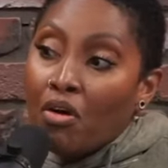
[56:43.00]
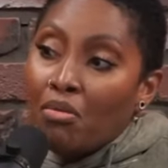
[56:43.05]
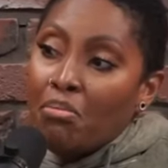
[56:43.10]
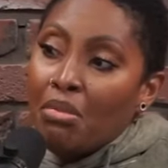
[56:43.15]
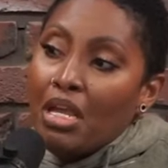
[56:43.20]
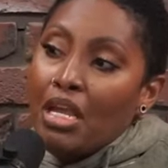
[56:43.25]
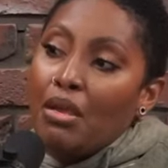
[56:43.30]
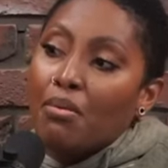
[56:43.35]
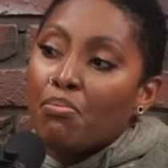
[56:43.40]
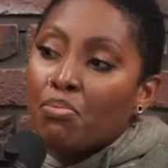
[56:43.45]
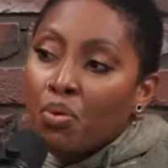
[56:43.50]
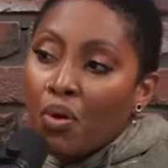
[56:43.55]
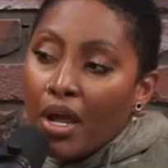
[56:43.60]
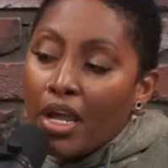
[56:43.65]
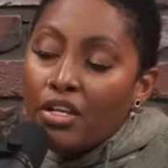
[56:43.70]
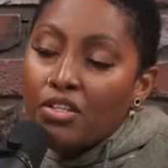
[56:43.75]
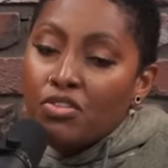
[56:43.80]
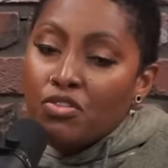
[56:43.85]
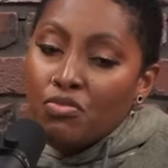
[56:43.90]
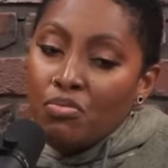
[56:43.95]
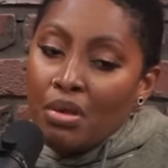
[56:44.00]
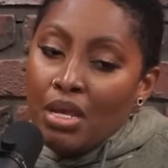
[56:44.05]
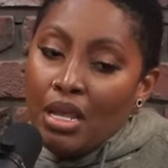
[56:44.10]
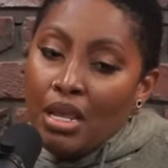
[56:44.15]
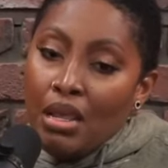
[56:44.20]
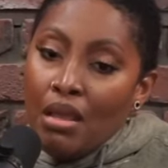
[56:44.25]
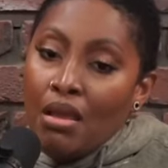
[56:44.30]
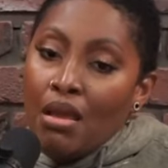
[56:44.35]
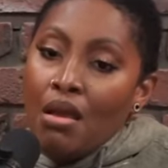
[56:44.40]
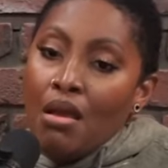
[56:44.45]
on me, pray to
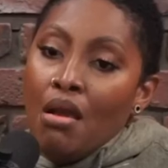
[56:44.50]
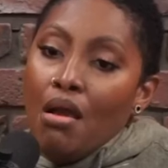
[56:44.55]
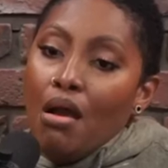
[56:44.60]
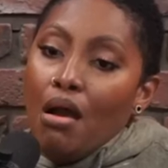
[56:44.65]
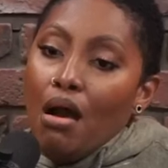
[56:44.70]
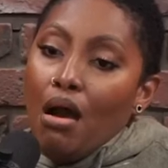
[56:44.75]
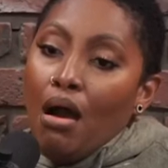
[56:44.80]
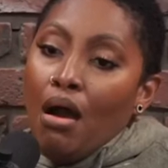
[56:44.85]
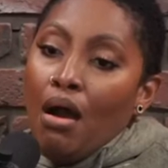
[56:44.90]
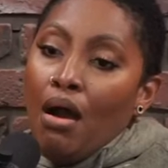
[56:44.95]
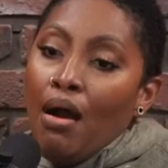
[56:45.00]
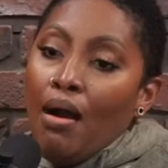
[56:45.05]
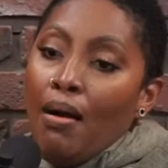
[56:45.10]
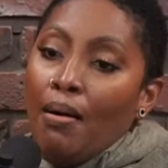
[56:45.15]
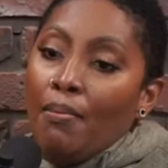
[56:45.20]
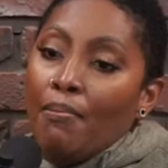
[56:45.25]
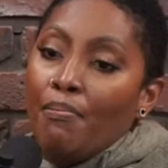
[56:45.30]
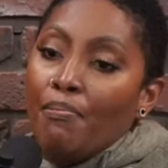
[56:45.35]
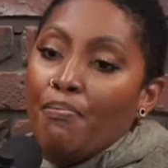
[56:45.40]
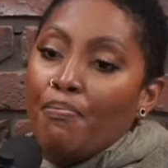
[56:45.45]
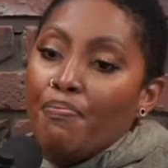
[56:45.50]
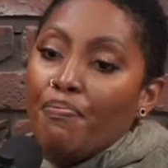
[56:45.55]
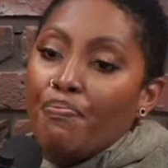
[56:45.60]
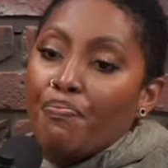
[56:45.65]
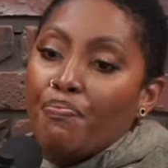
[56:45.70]
me, um,